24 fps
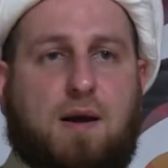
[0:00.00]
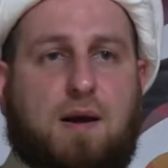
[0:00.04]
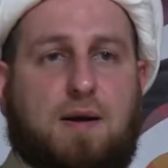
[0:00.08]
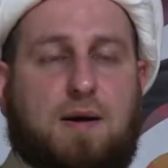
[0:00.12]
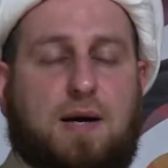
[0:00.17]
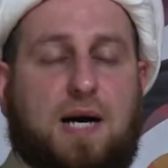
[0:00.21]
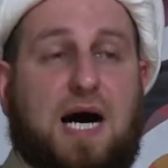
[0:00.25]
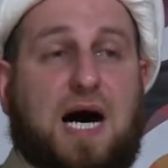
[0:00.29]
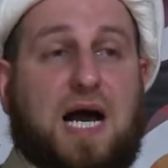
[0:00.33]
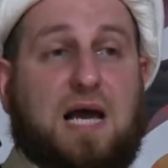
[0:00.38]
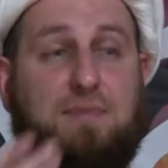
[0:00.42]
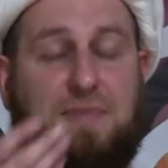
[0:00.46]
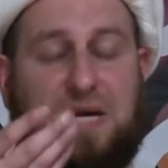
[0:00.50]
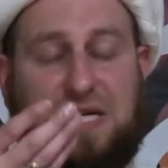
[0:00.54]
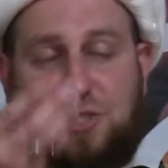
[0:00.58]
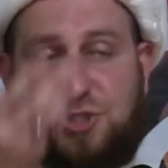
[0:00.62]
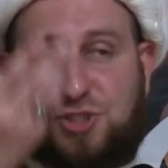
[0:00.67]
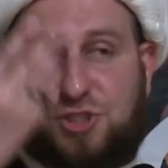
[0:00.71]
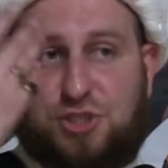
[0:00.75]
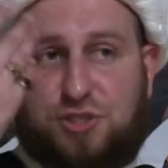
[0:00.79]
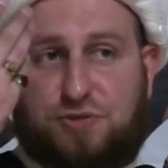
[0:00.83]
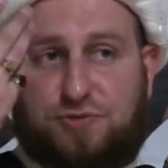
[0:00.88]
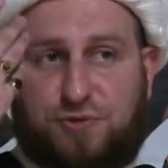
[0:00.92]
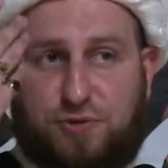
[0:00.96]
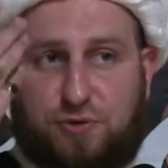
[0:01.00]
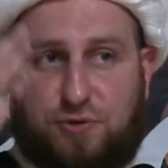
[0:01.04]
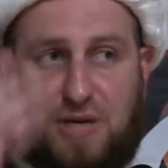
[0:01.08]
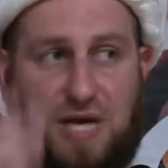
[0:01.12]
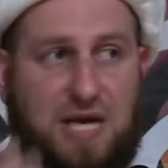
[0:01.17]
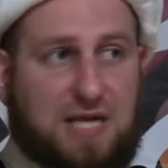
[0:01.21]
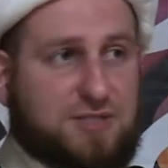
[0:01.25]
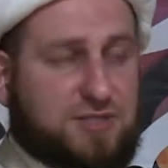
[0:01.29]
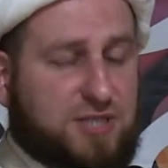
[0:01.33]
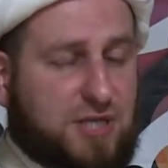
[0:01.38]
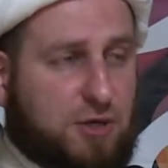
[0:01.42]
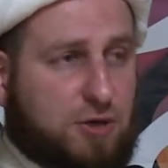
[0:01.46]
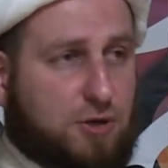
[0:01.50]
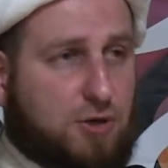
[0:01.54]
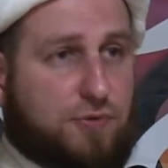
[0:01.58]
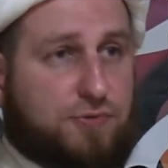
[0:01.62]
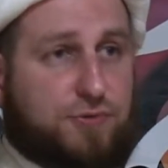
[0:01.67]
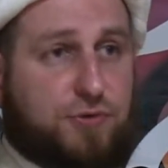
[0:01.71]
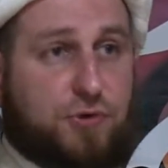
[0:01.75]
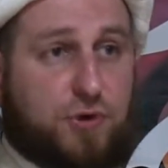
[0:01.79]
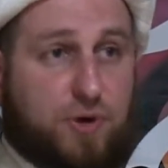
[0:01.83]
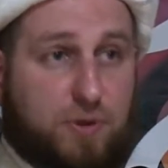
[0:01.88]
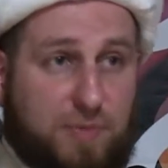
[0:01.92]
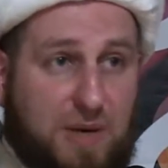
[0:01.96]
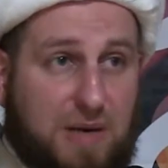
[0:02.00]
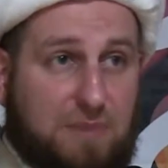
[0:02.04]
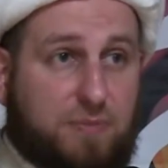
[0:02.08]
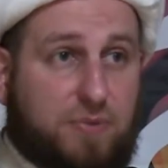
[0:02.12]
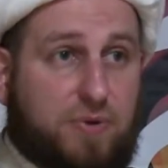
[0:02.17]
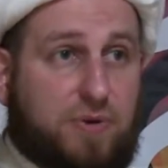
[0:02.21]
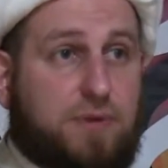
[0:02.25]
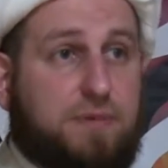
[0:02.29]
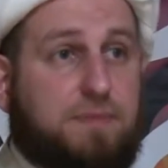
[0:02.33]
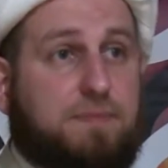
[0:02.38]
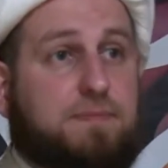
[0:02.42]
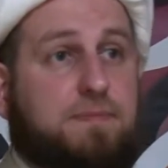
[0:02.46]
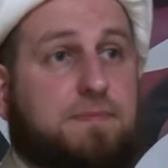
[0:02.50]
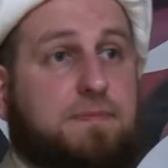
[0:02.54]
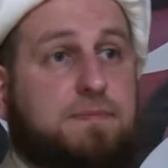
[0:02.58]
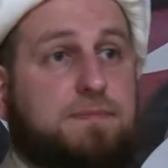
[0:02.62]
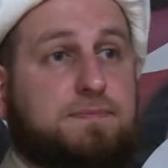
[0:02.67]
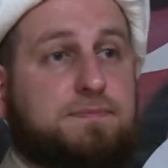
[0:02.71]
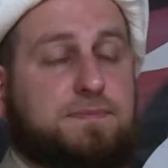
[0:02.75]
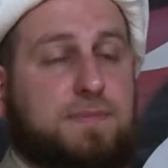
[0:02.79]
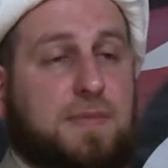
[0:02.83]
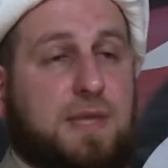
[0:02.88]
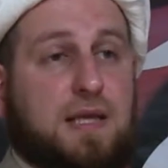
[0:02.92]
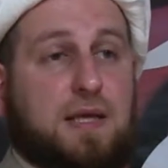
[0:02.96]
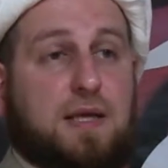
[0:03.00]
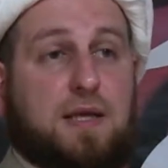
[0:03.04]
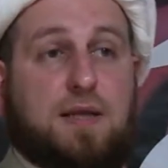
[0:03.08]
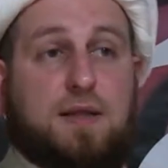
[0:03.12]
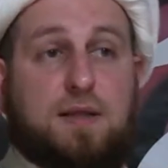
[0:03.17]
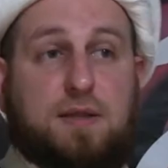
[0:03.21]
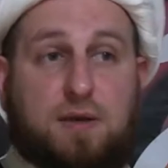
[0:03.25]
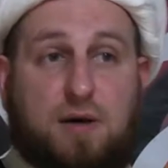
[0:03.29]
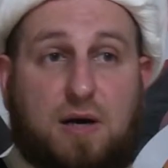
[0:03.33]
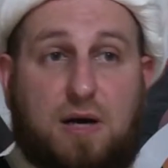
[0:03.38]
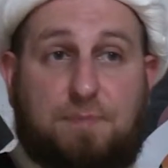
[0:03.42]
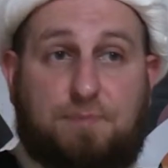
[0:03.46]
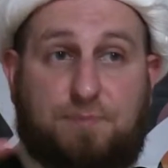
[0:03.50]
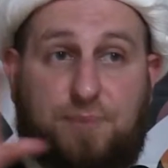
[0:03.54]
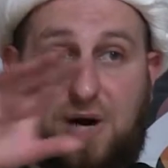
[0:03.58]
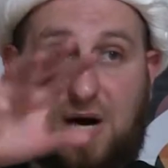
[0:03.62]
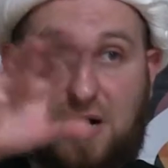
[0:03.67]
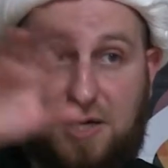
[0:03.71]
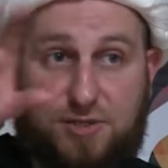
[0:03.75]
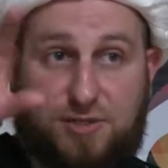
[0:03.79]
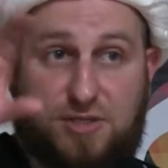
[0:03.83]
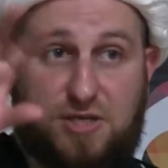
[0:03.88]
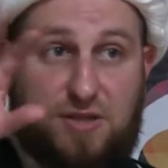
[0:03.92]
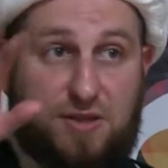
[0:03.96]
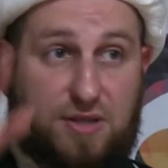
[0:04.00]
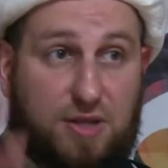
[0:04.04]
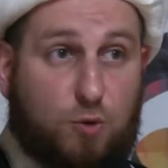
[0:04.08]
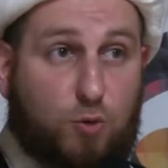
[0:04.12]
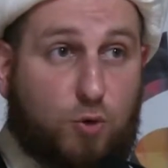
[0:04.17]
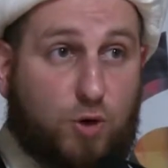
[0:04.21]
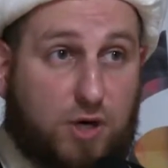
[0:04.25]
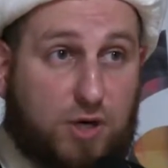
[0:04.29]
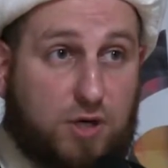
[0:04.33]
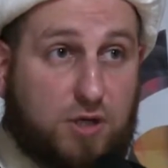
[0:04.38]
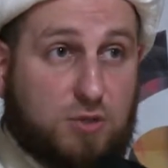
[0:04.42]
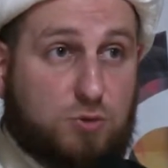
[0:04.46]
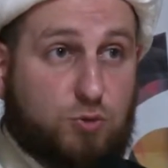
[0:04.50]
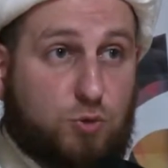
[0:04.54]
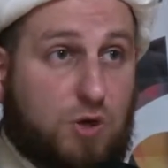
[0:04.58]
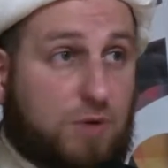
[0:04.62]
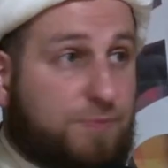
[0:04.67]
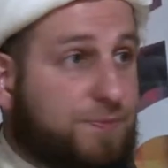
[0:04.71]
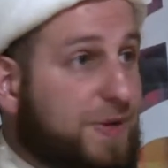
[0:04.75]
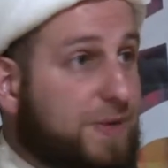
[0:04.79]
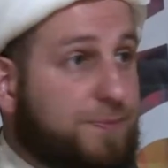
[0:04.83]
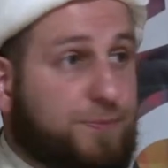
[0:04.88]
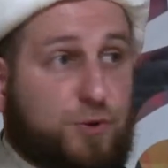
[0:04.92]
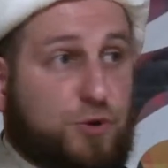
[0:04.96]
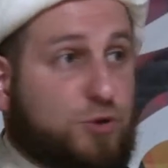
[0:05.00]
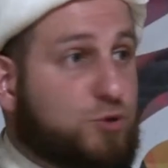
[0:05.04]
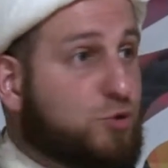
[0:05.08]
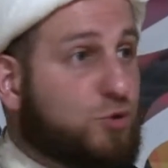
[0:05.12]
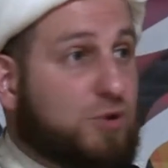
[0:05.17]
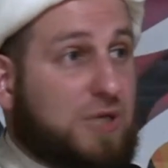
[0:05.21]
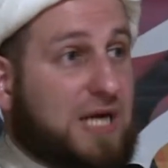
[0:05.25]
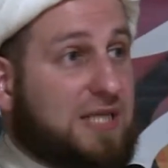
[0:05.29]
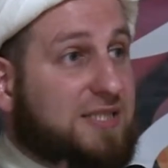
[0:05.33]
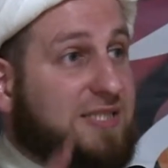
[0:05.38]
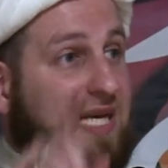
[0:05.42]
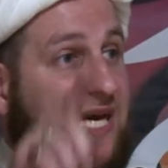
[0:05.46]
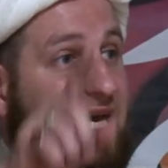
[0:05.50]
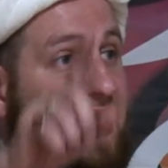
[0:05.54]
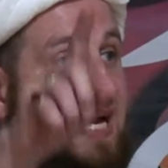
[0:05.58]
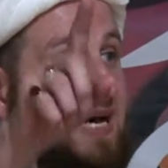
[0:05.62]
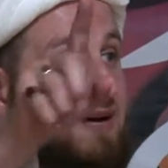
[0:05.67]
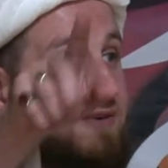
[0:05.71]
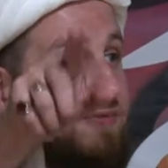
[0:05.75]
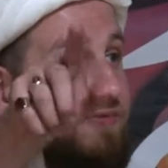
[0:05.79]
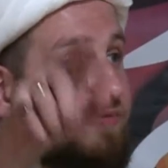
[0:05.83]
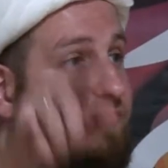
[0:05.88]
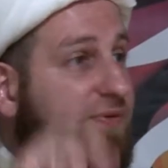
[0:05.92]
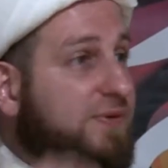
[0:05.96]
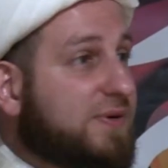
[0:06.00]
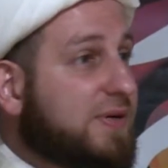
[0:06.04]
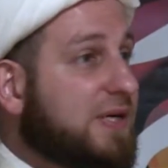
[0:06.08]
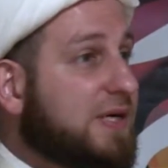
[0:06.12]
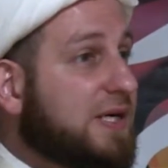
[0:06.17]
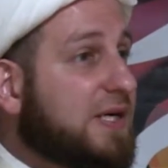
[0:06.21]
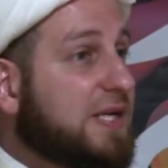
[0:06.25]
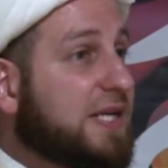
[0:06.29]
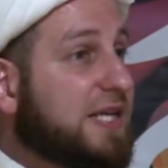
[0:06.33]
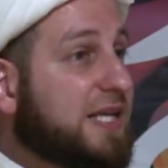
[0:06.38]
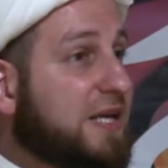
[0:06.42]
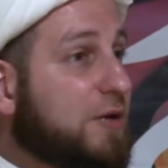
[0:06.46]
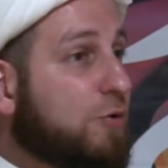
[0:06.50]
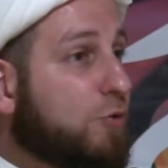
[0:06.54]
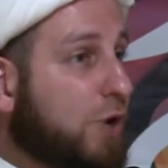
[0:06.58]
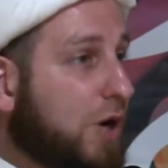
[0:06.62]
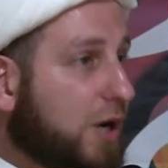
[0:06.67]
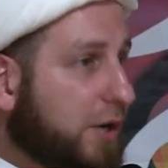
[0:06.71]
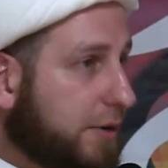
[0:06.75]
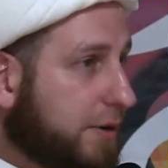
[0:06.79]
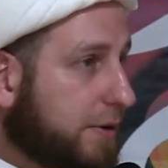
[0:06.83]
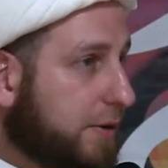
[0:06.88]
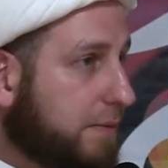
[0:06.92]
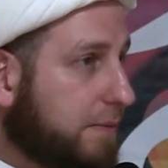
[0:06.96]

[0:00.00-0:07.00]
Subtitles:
I mentioned a few nights ago, if you remember, there are parts in the world where people do not have clean water.